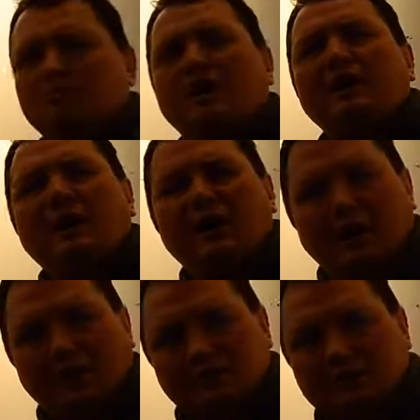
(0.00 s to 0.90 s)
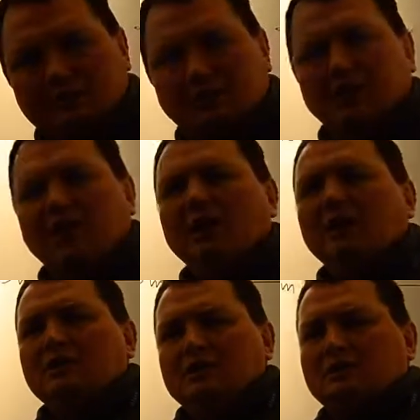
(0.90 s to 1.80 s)
by heart. Okay,
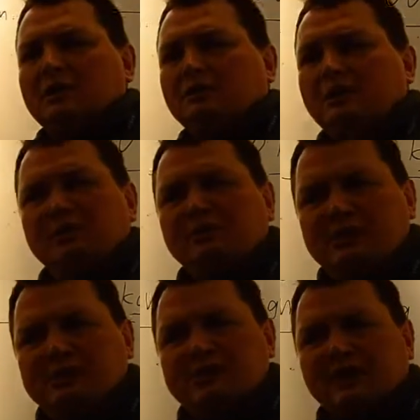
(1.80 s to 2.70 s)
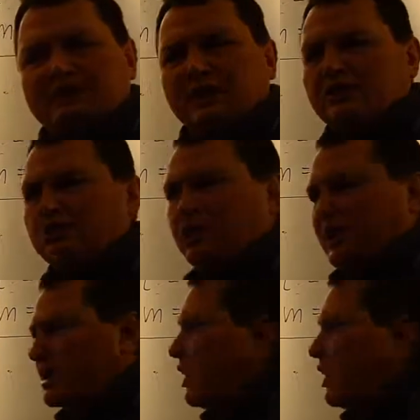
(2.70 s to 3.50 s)
it's a pretty much standard way